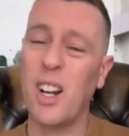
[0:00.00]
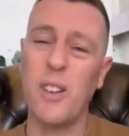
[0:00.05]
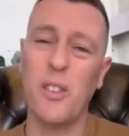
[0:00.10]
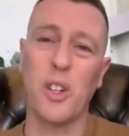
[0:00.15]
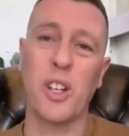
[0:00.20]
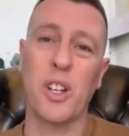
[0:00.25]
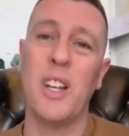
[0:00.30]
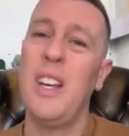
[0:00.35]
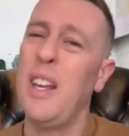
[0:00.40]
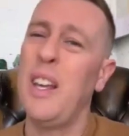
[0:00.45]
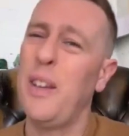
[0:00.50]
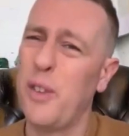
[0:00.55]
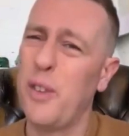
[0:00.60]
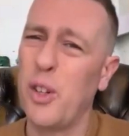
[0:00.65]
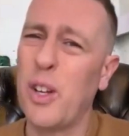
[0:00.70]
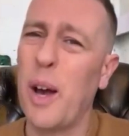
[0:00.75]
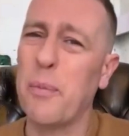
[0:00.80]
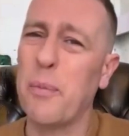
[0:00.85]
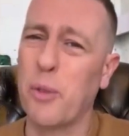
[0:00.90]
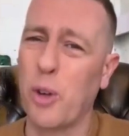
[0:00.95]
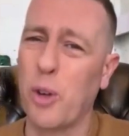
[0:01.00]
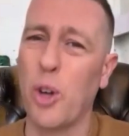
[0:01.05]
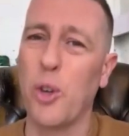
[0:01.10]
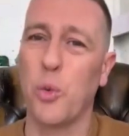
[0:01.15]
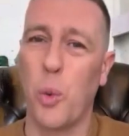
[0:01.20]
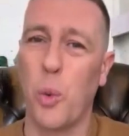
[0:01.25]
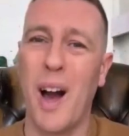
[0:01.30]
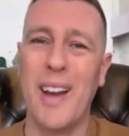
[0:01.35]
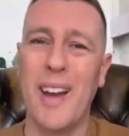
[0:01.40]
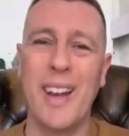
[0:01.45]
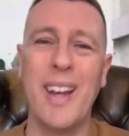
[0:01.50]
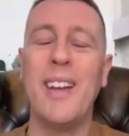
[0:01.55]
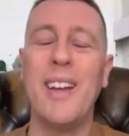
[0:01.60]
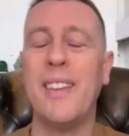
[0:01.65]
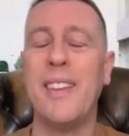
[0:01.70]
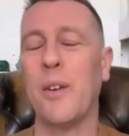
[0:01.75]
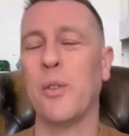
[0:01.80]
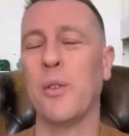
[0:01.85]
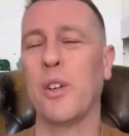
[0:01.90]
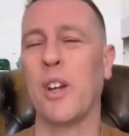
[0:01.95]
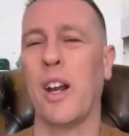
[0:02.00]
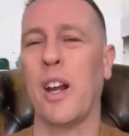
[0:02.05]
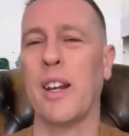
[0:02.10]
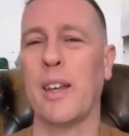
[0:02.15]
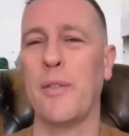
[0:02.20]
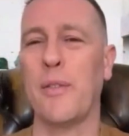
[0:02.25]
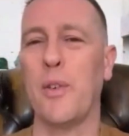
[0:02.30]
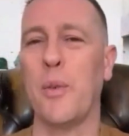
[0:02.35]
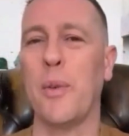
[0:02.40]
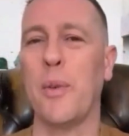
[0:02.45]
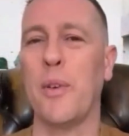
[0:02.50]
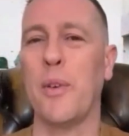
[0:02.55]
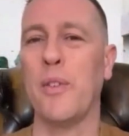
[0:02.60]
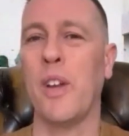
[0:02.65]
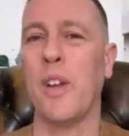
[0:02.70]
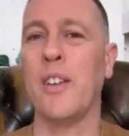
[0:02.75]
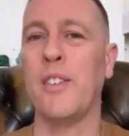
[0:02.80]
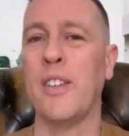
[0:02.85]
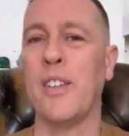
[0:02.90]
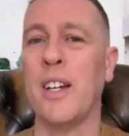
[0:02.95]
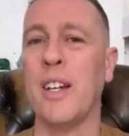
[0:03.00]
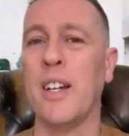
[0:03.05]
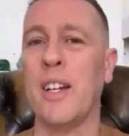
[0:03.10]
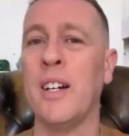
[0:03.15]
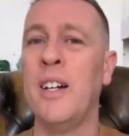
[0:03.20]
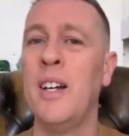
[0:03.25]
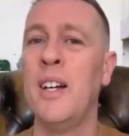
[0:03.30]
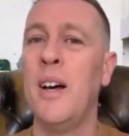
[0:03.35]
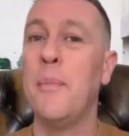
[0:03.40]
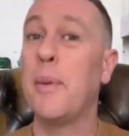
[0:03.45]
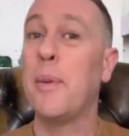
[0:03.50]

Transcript: Kind of look up Gondwana, that would kind of give you a bit of an idea.